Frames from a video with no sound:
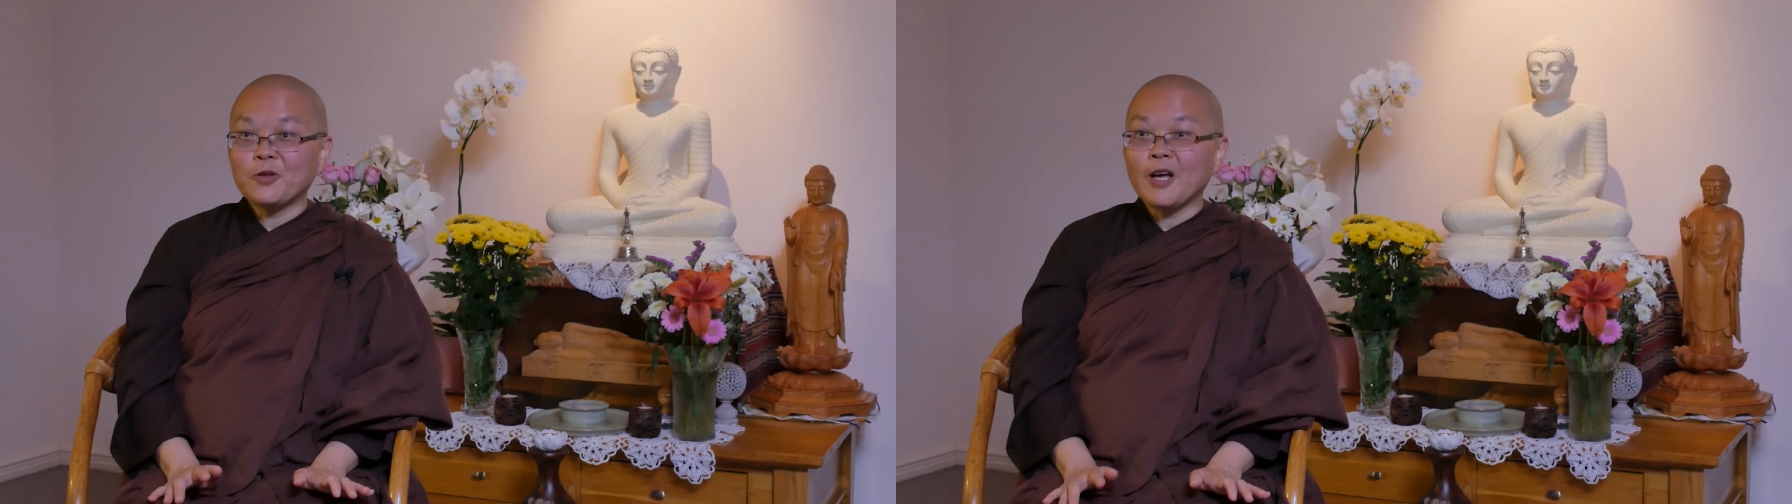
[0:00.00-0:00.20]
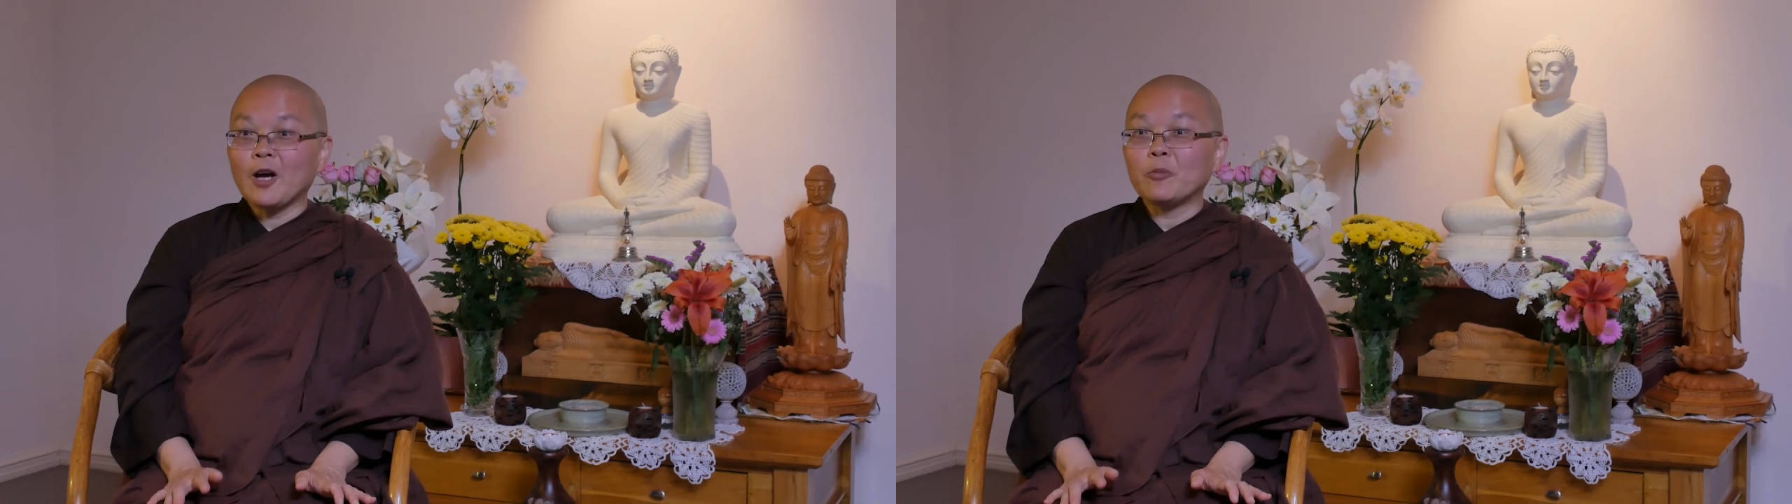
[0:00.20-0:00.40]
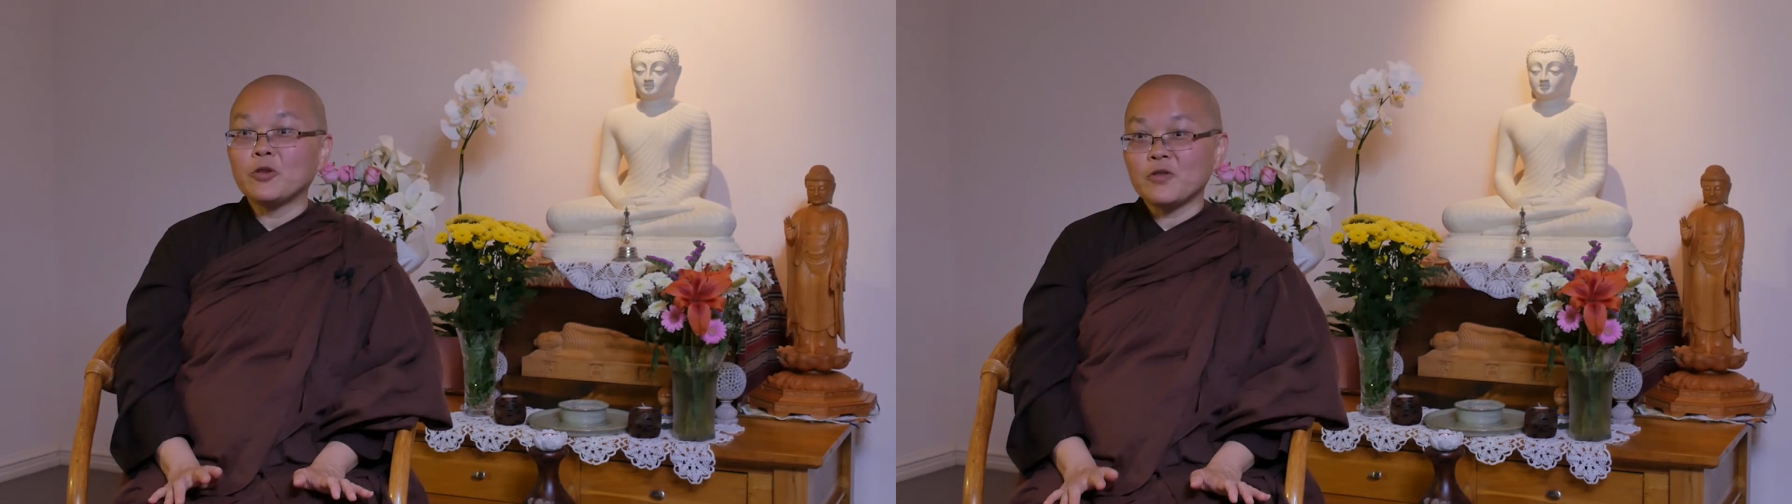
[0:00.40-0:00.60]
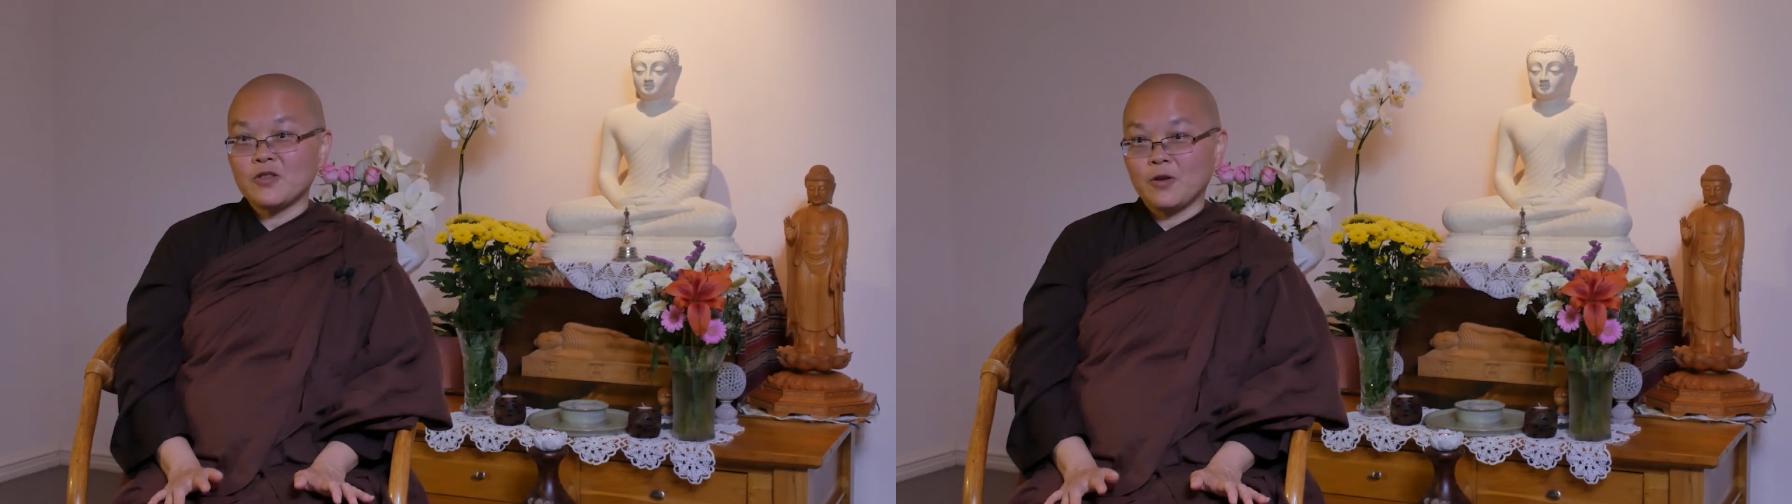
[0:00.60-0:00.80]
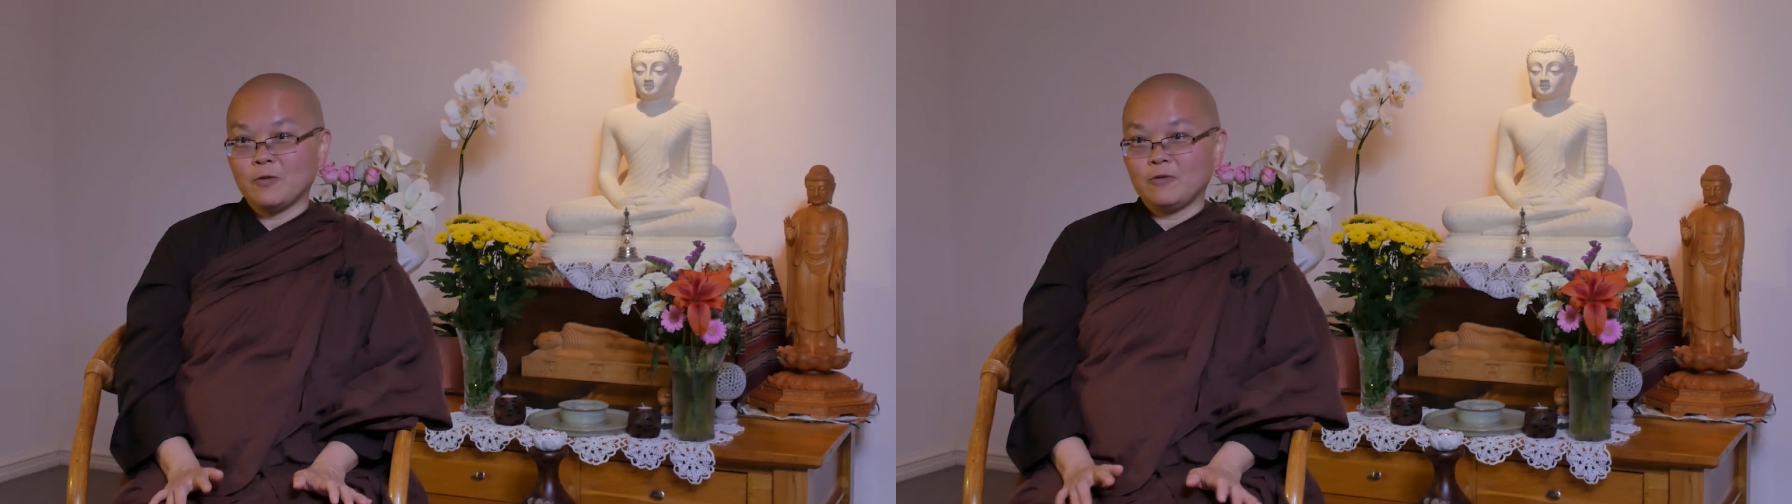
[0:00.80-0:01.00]
to help
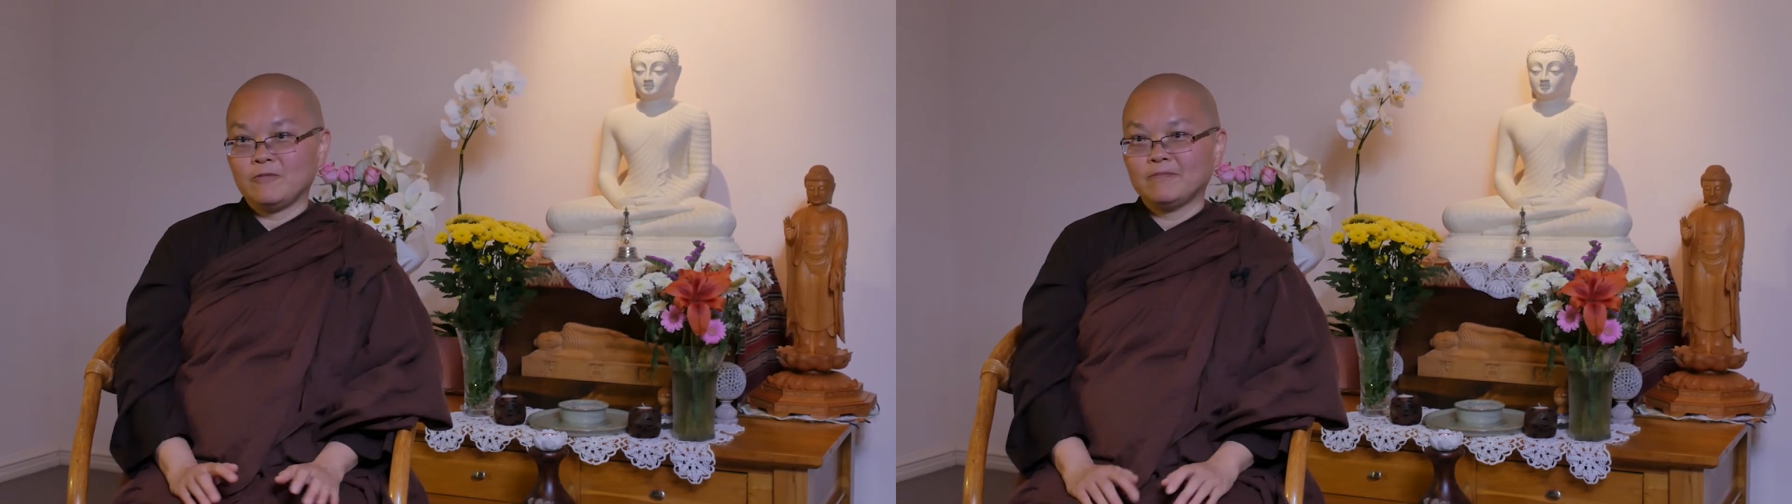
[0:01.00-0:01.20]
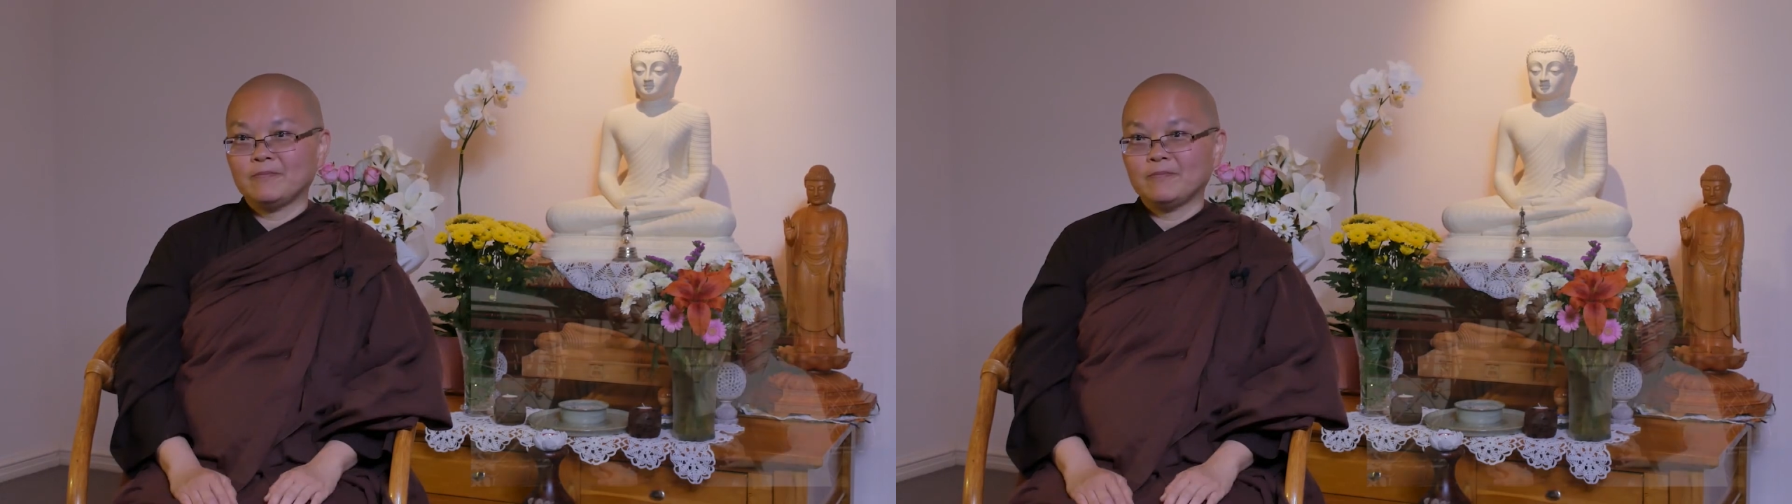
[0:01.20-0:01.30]
yourself.